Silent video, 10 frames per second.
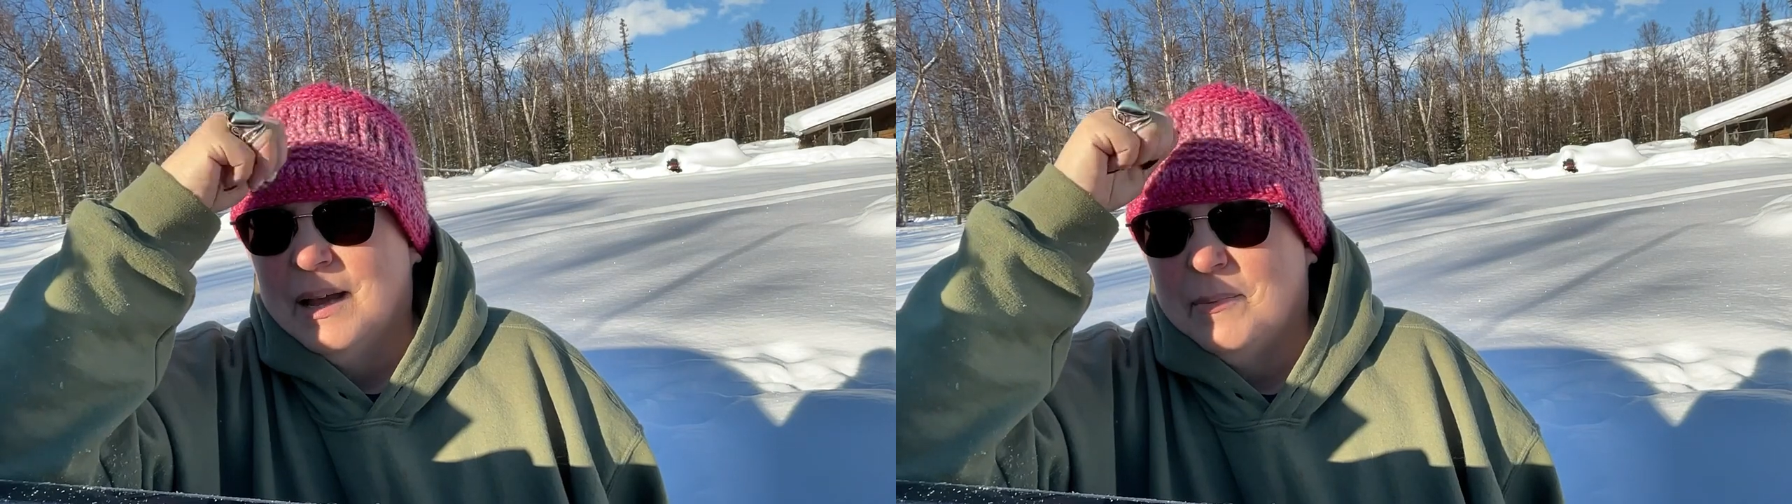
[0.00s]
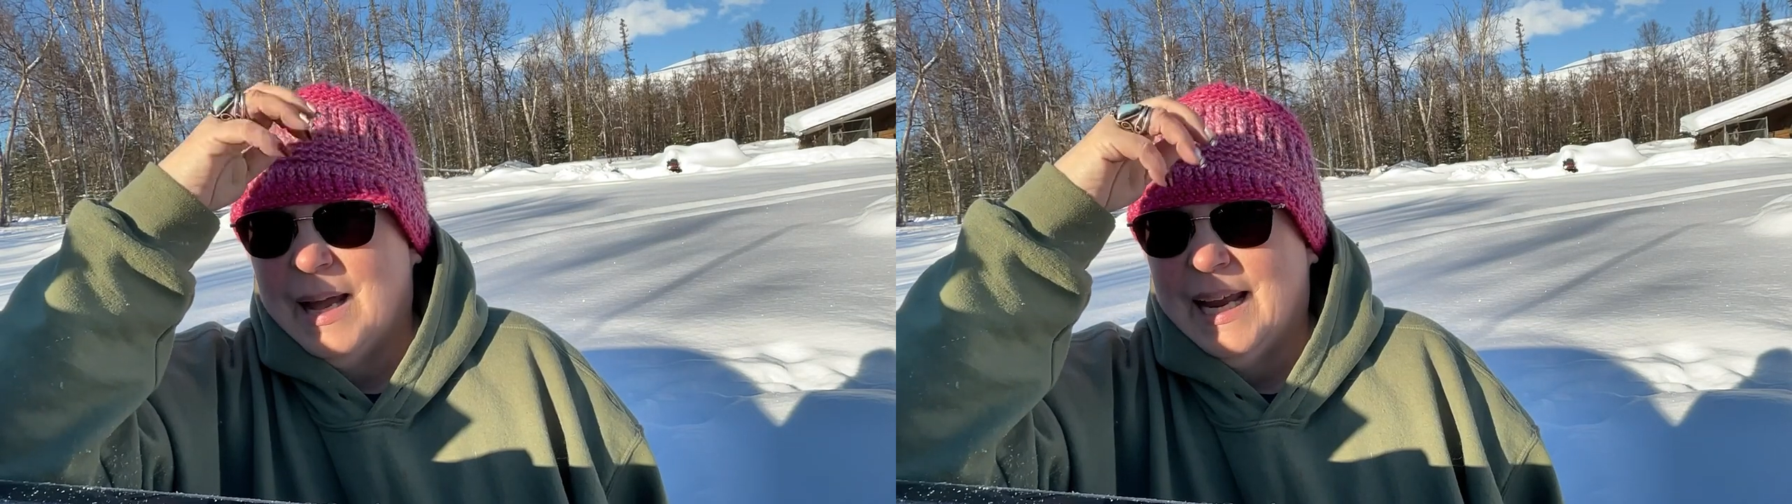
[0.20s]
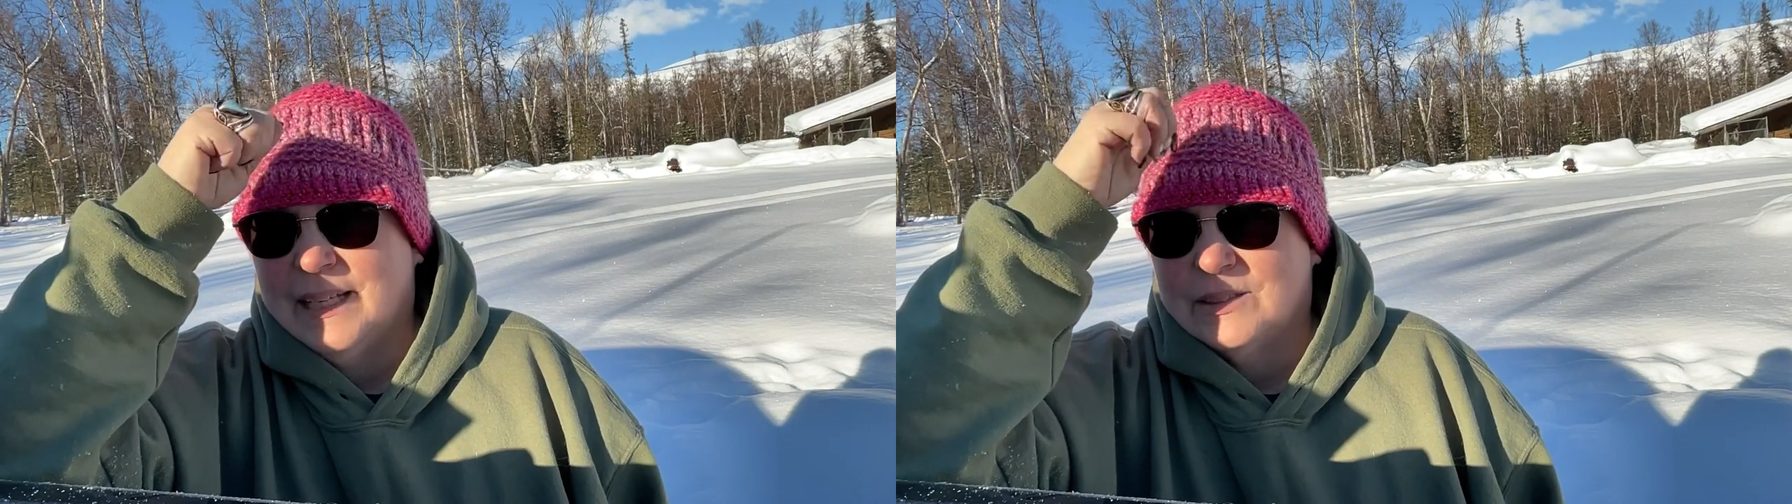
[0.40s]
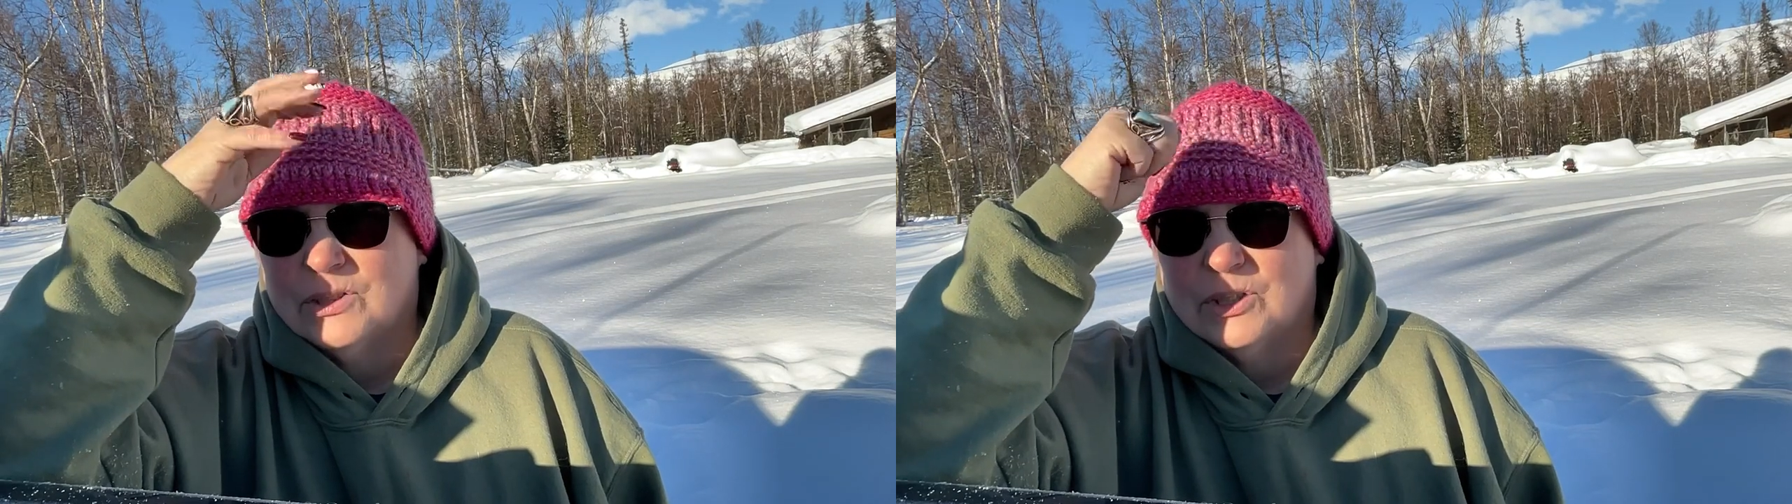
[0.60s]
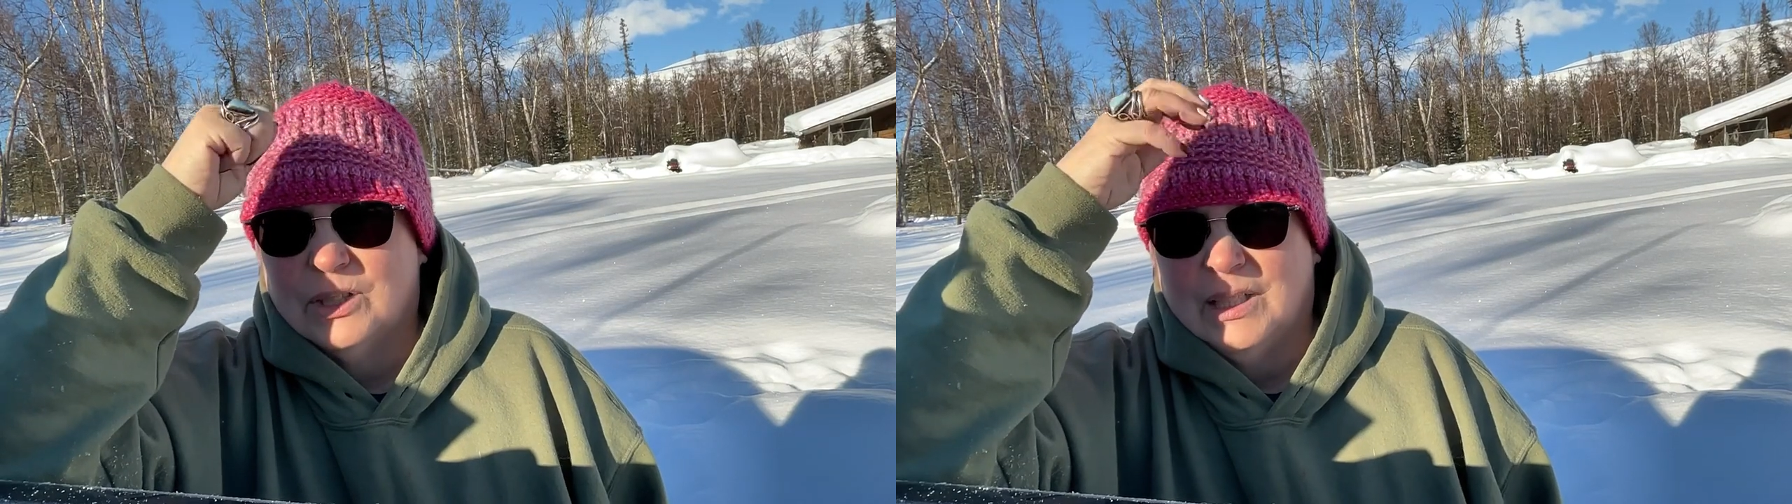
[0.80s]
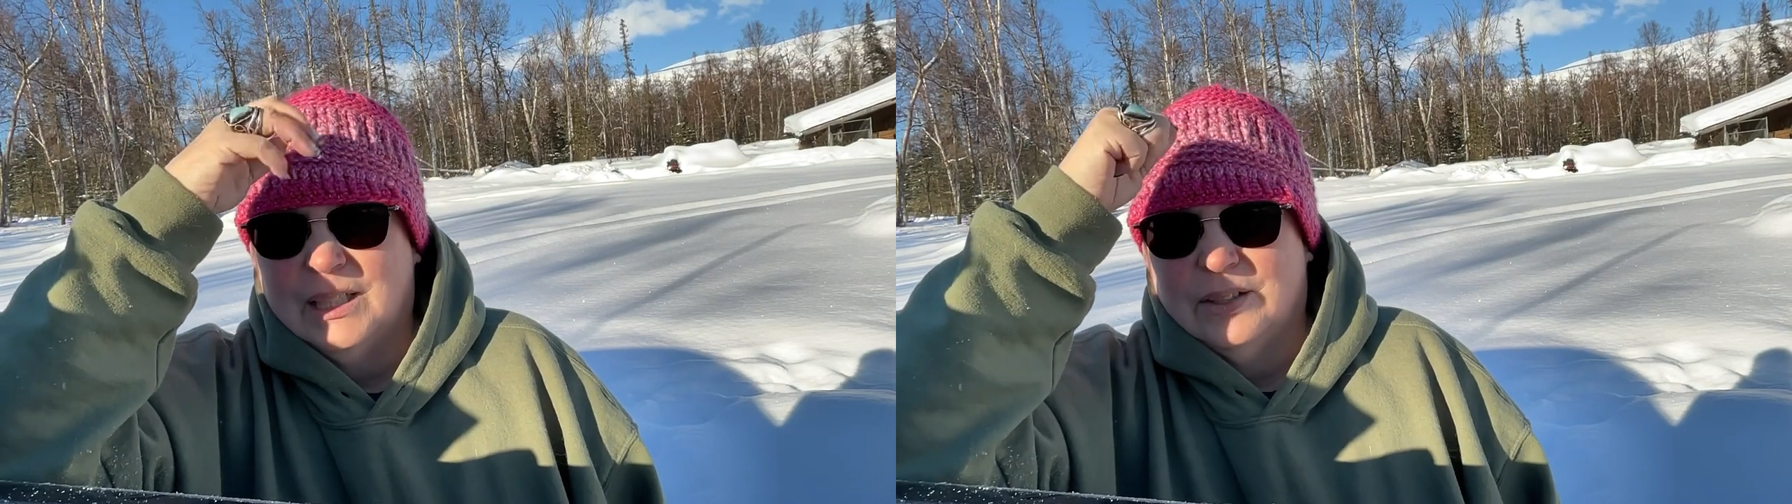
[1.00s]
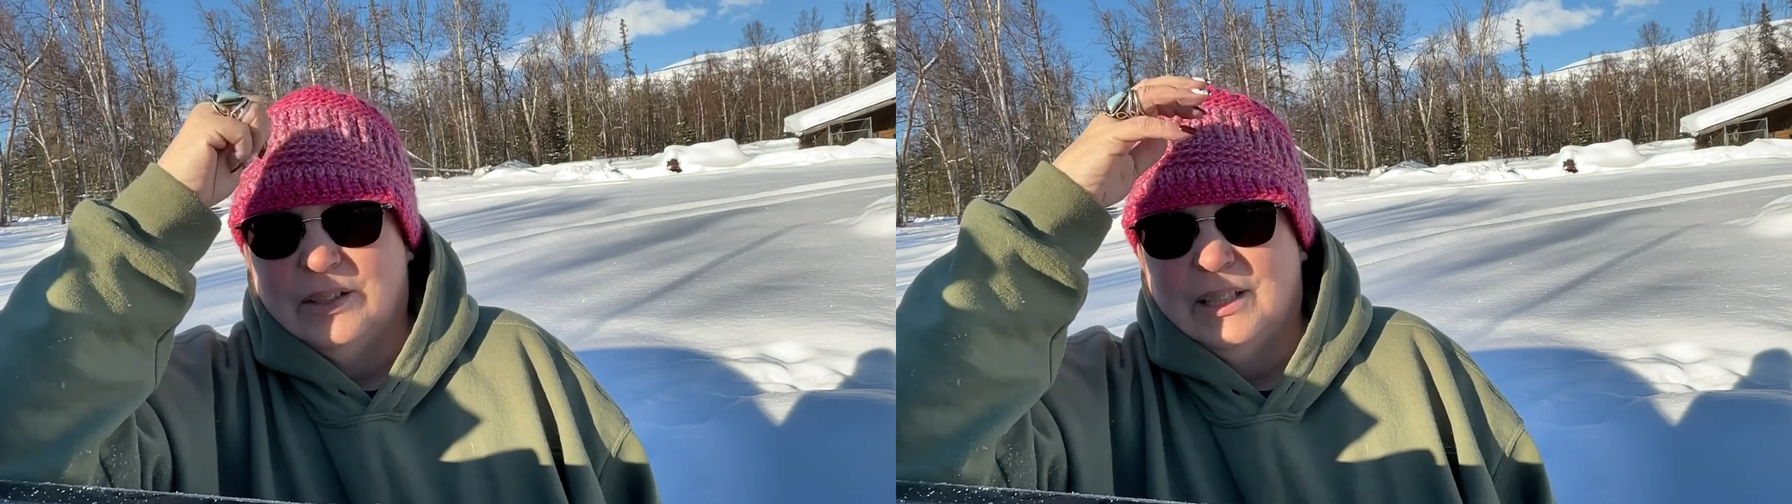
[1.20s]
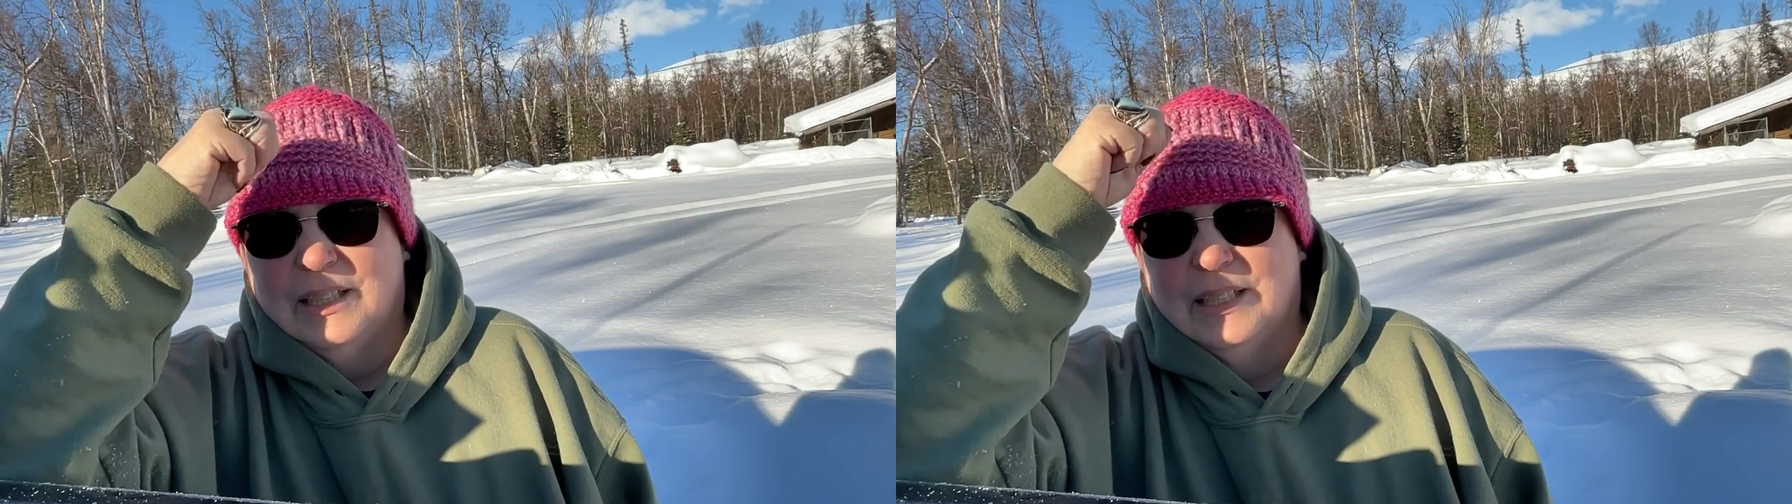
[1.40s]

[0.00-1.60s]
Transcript: my hands are a little,